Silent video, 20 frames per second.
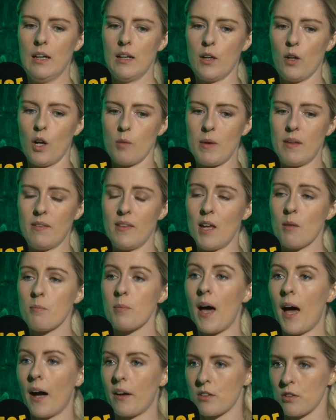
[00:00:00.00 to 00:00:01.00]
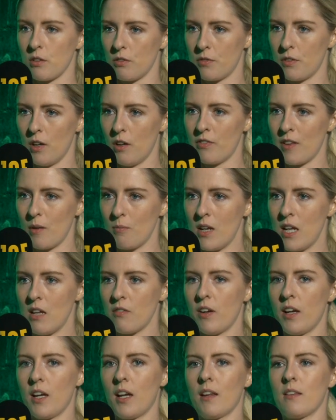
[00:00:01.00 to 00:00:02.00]
you know, I mean the impact of, yeah, of them yeah,
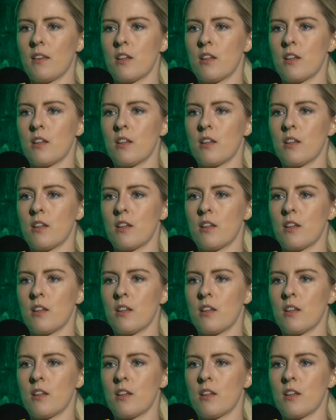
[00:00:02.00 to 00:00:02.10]
leaving yeah.